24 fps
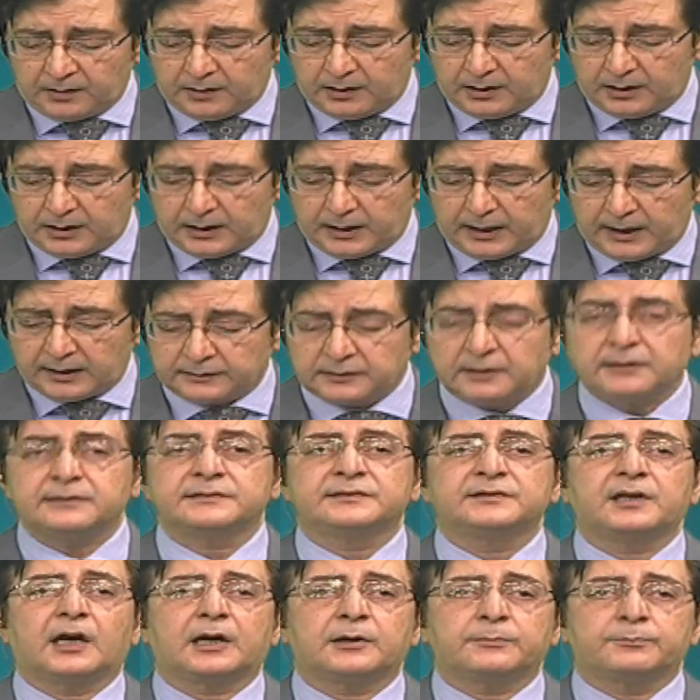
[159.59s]
And
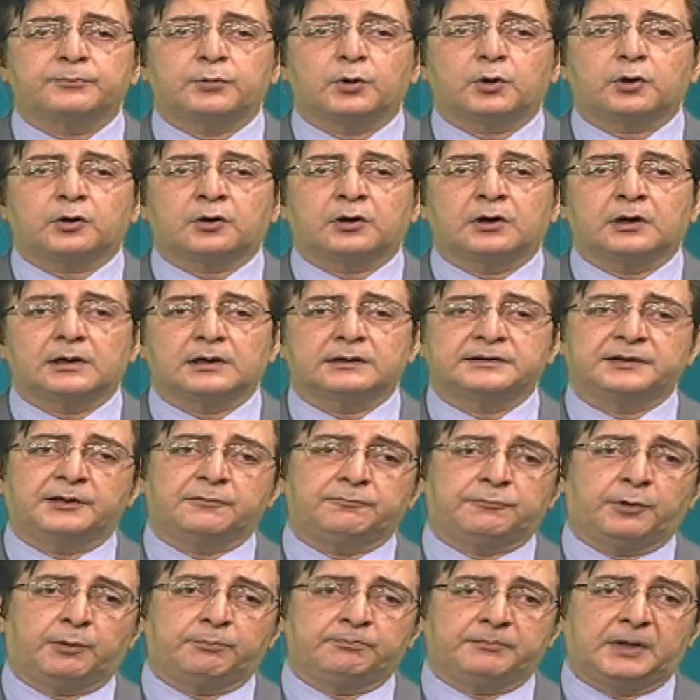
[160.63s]
in that book, there
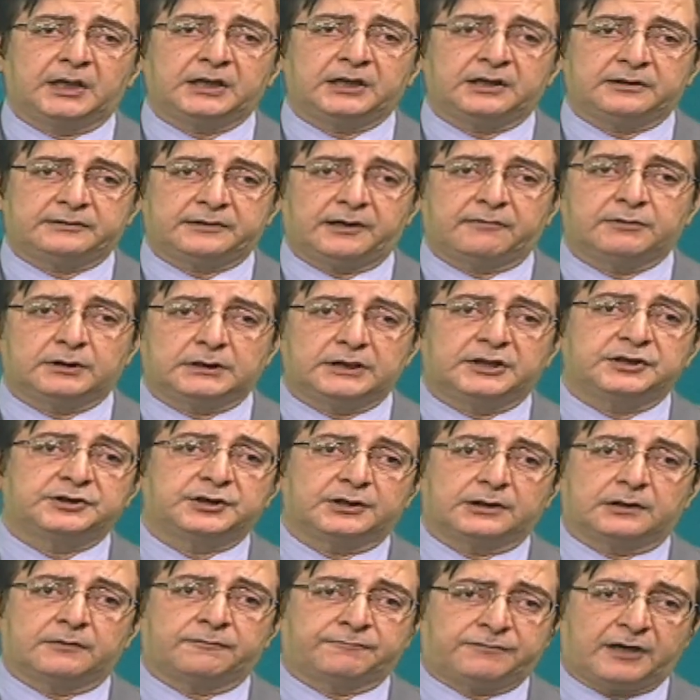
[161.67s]
were many
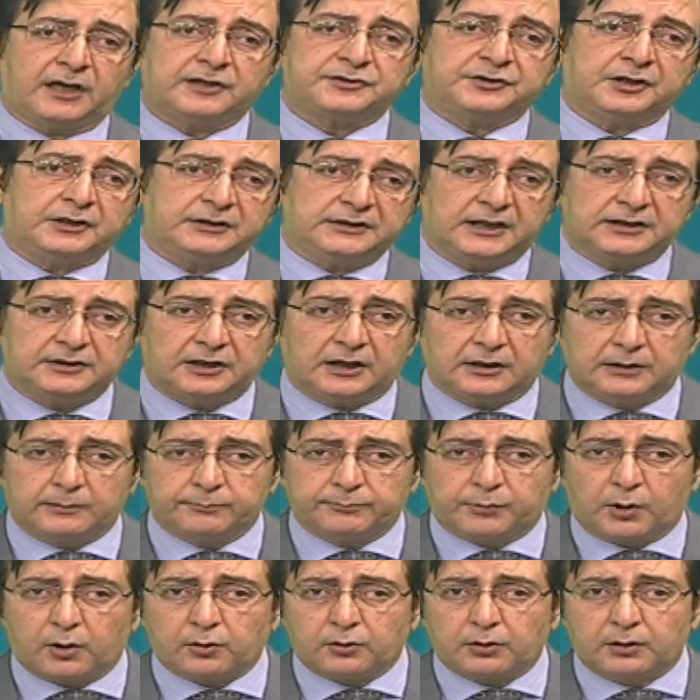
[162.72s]
revelations. Fascinating
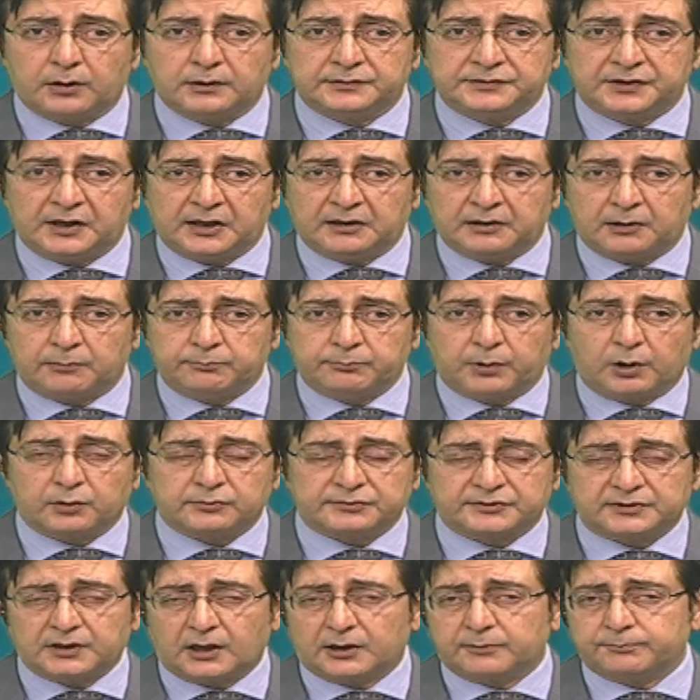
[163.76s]
thing
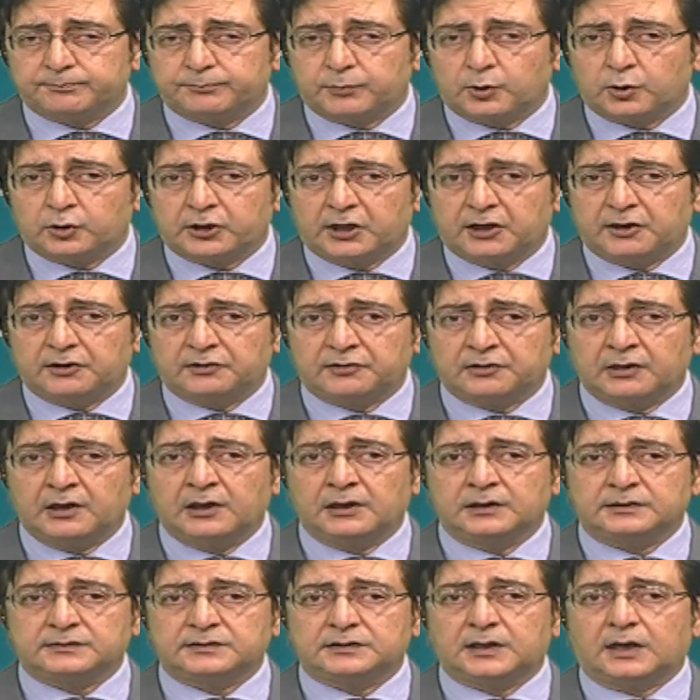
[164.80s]
about that book is
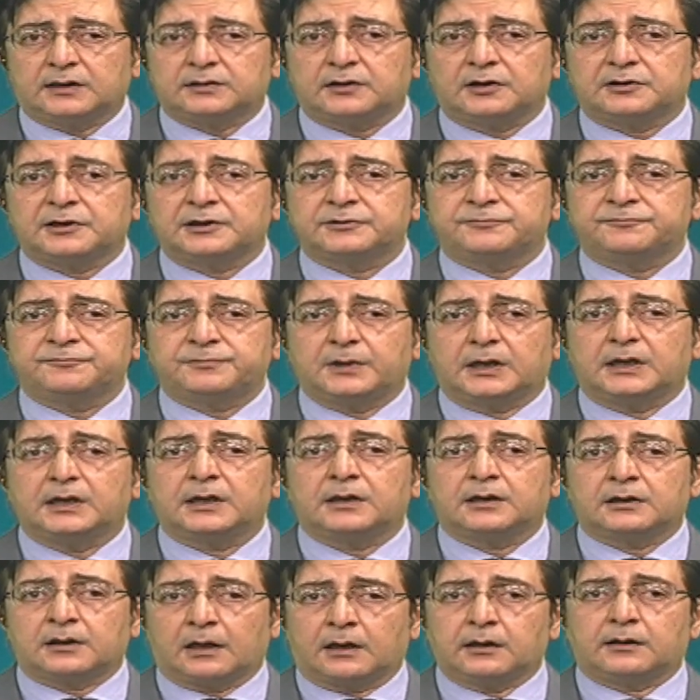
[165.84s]
that it is very
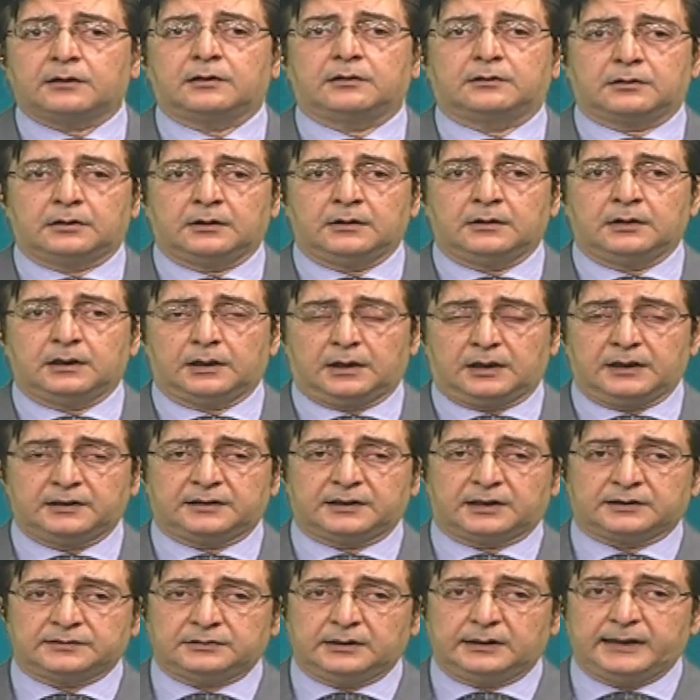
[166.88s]
current.
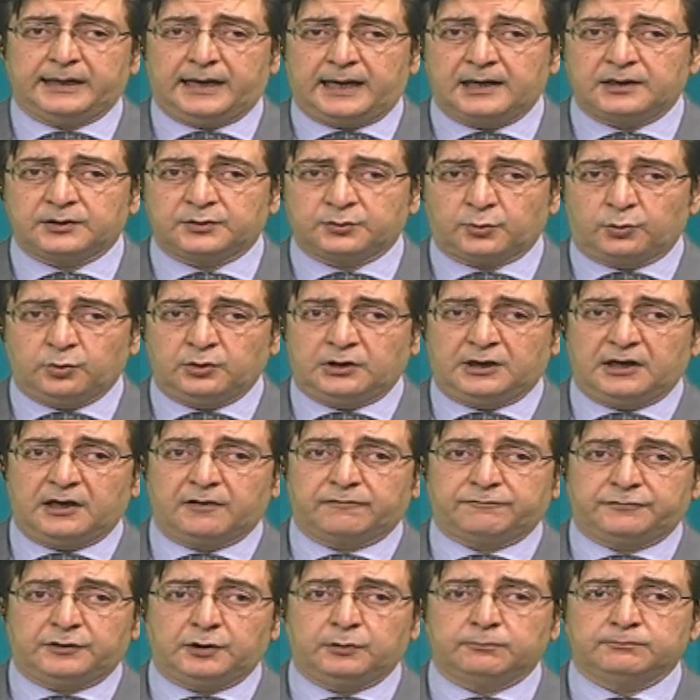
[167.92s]
It actually ends only a
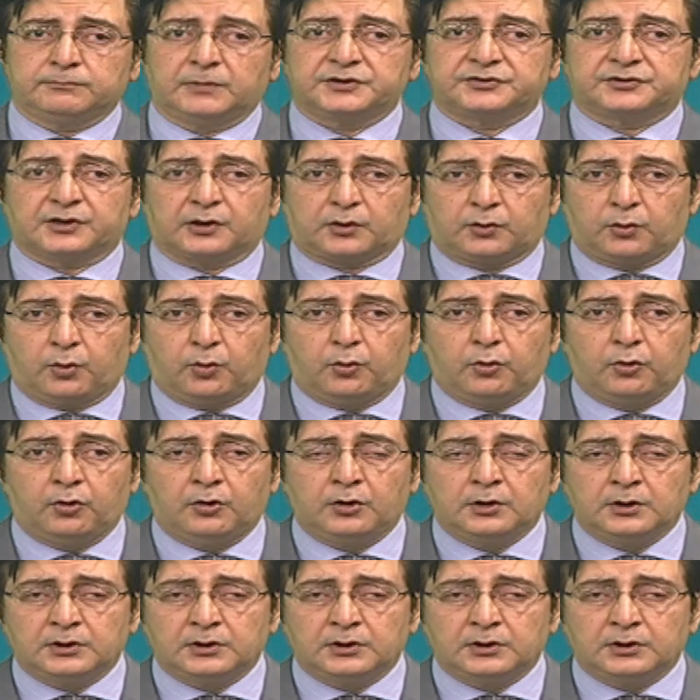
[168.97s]
few months ago.